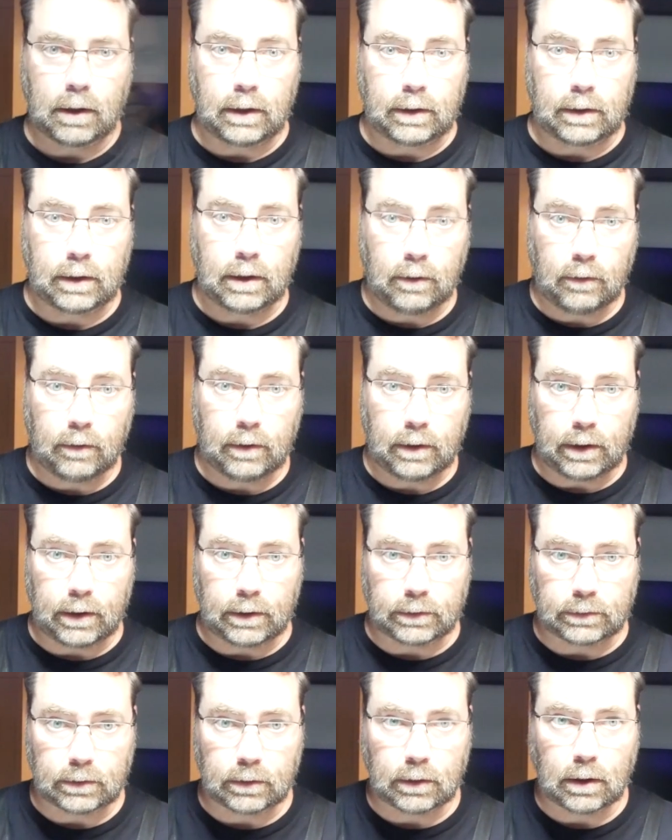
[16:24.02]
and here it
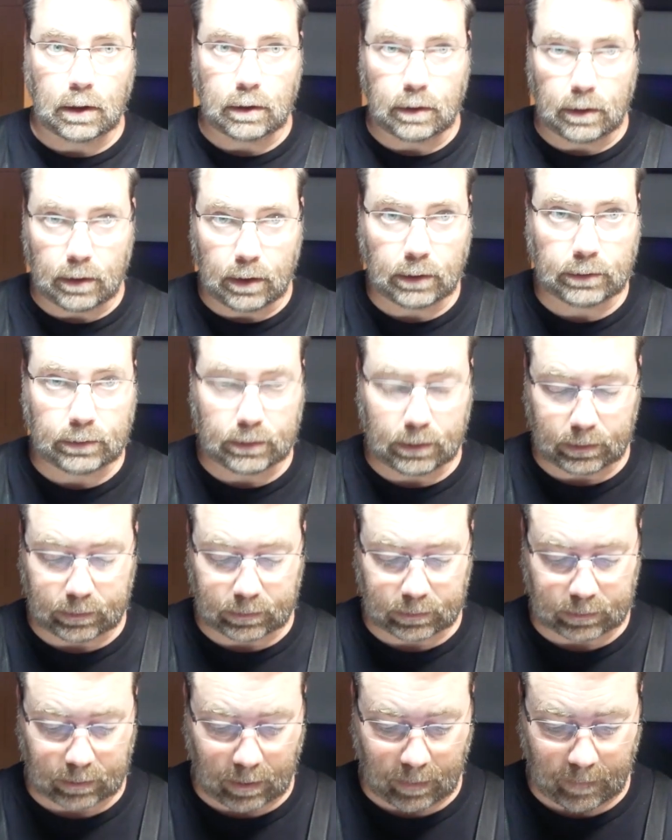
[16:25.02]
is. This
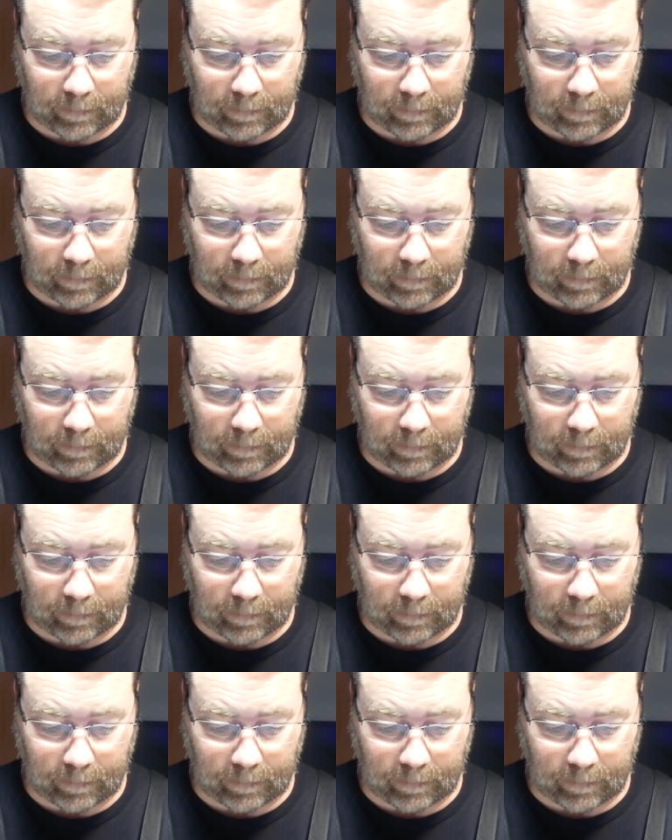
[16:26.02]
is,